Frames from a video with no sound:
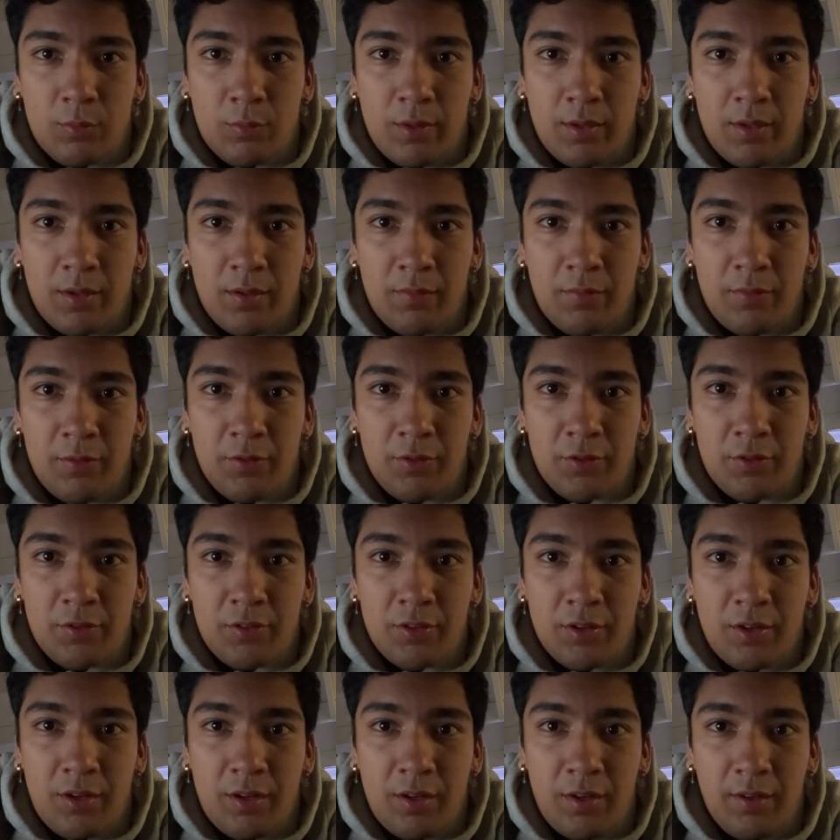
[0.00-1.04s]
one of your
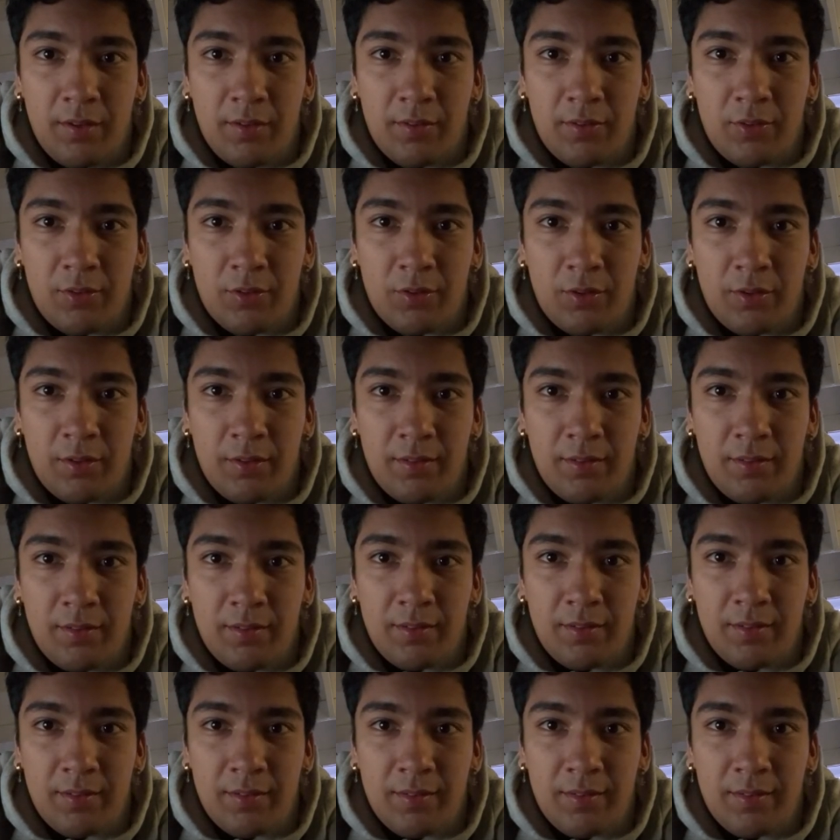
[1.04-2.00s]
short shorts.